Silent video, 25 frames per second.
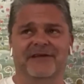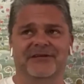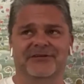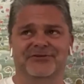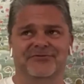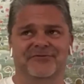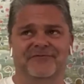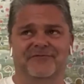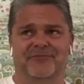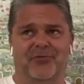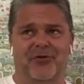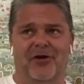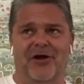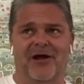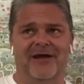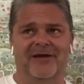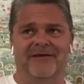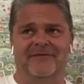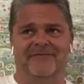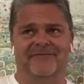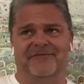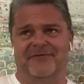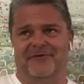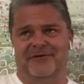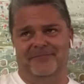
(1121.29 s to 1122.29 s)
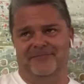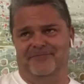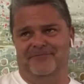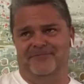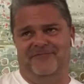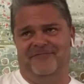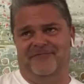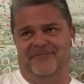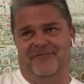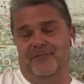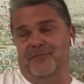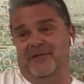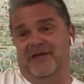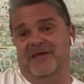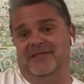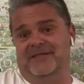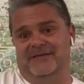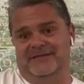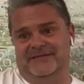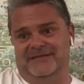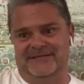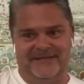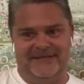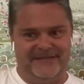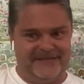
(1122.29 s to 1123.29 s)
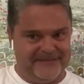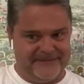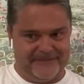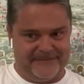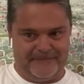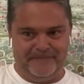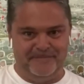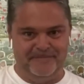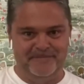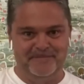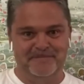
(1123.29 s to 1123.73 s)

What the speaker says: feature of Pride for me this year.